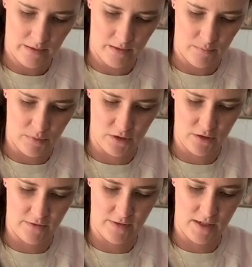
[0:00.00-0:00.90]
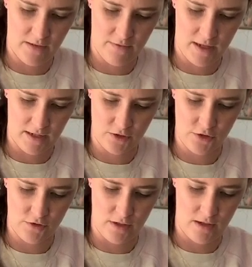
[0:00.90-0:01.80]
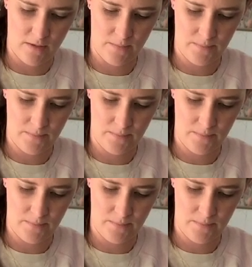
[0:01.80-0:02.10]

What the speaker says: And brush off any of the extra